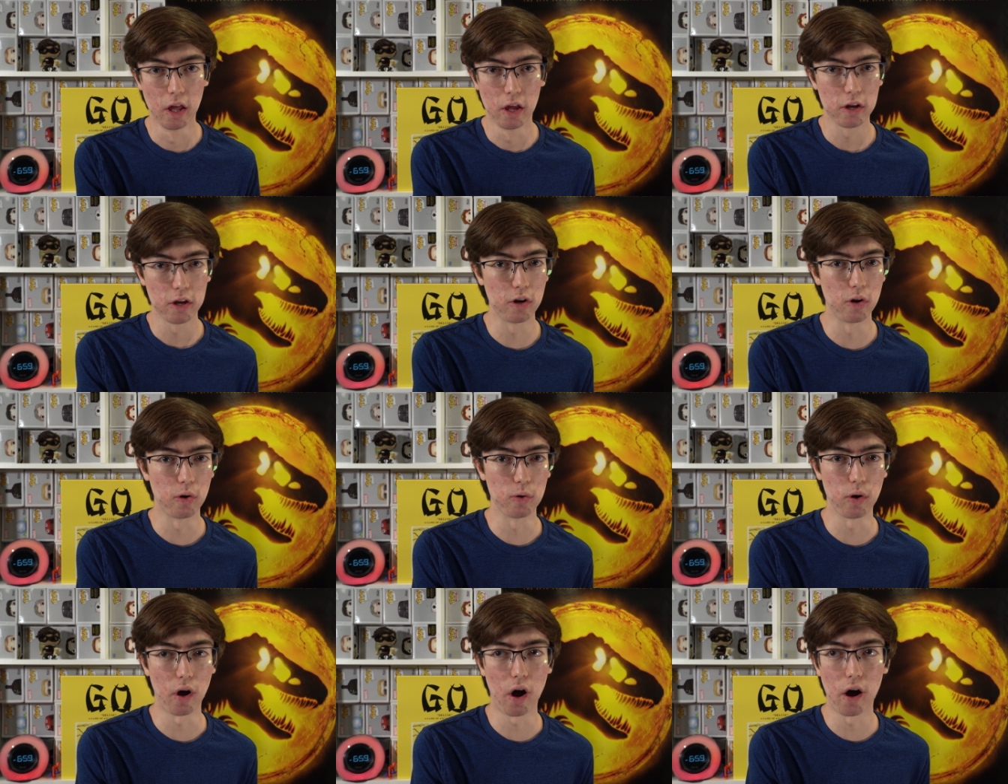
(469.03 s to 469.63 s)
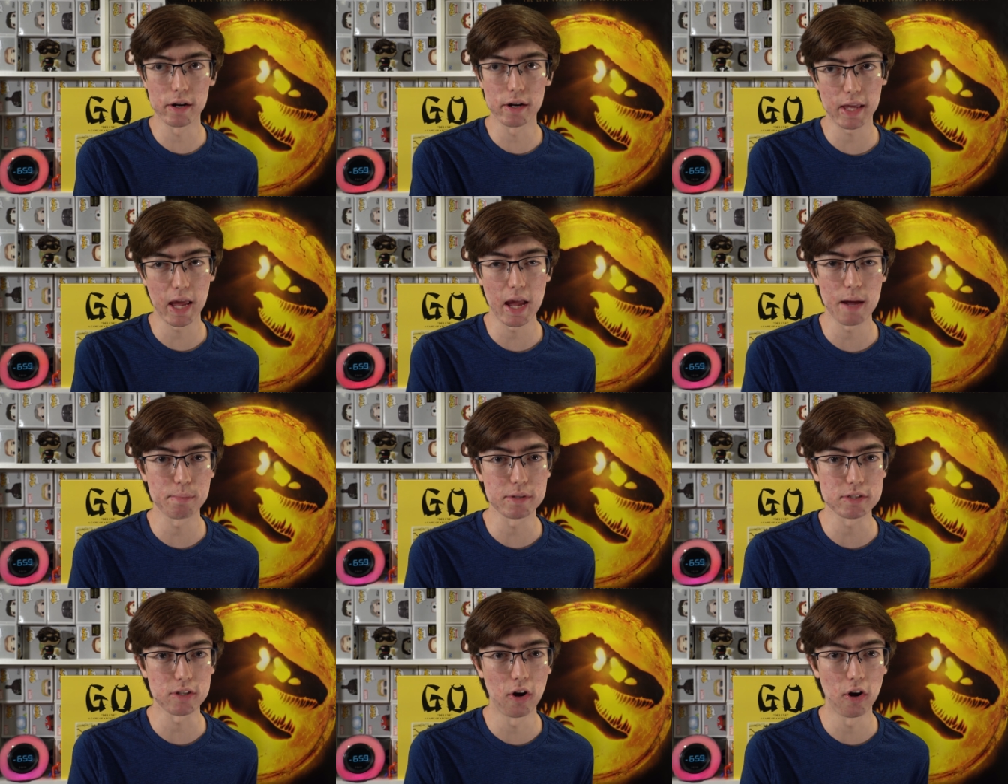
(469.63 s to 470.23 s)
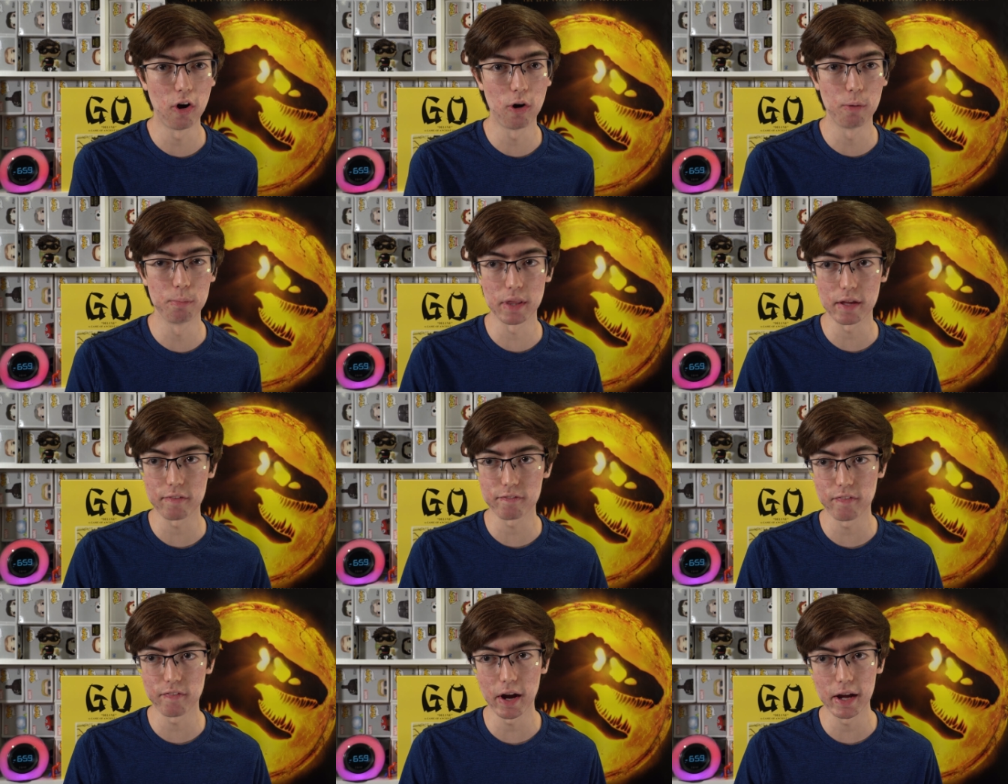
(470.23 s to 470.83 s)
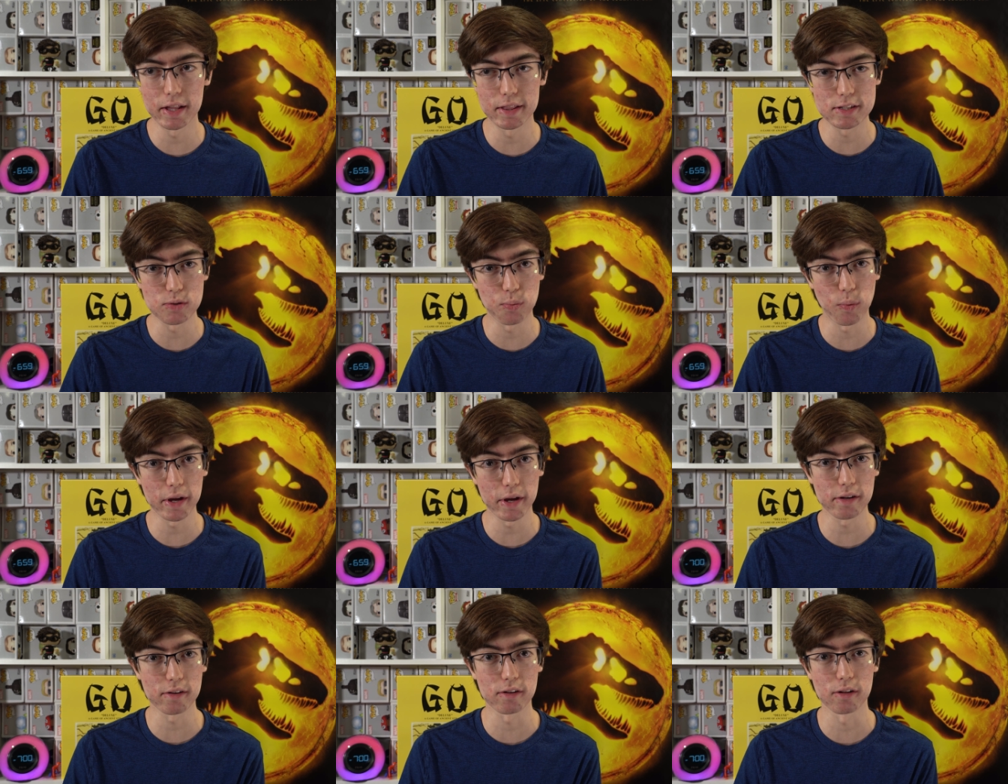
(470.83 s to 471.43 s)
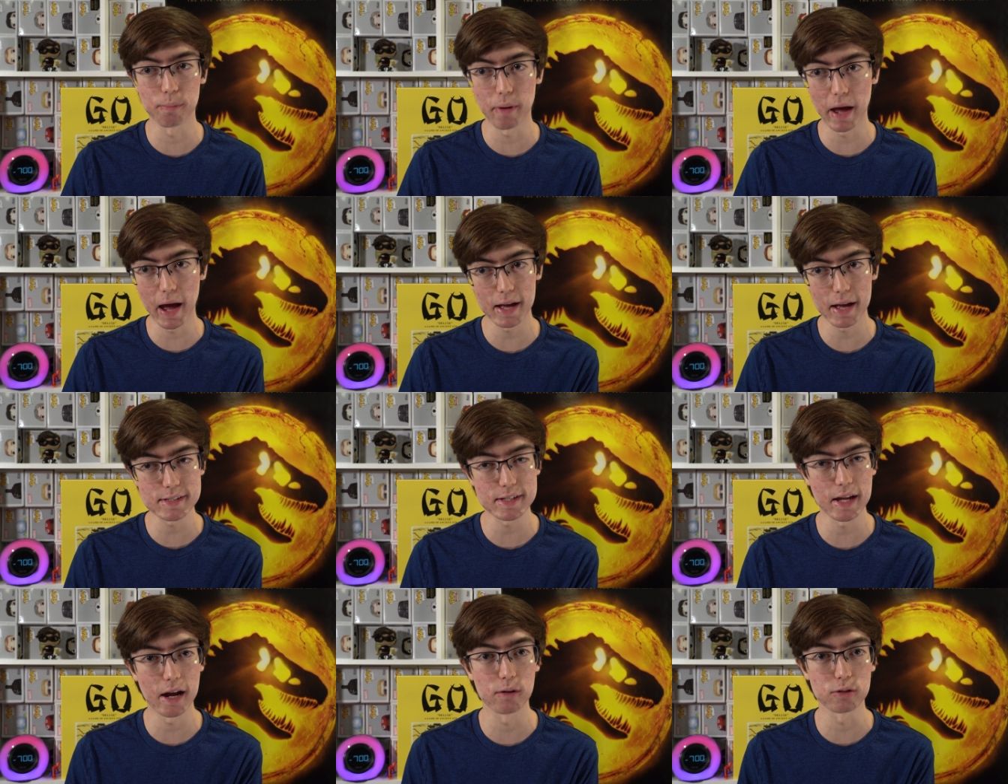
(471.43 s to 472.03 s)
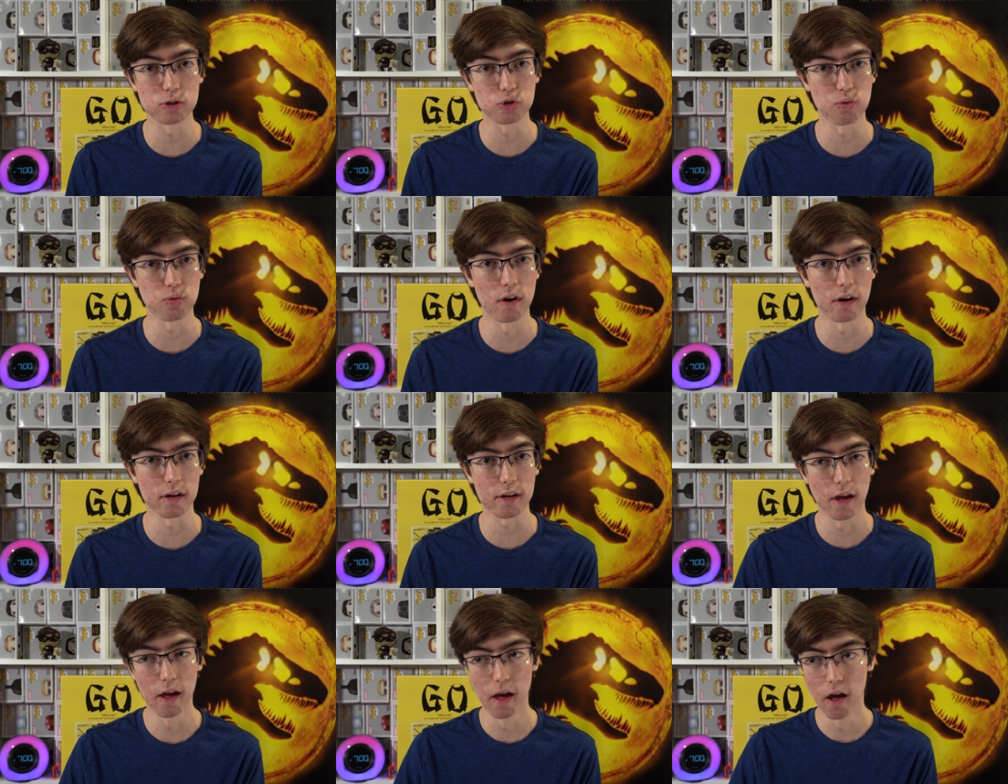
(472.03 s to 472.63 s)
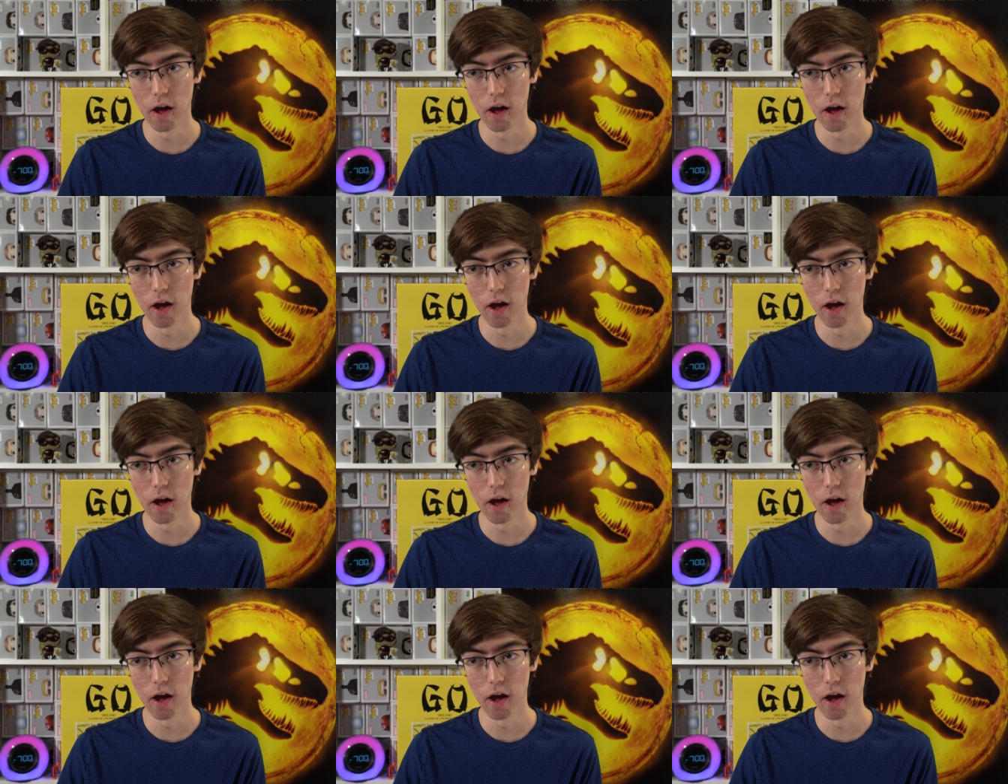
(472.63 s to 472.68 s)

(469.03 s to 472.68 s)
on-campus home, they find this white girl passed out drunk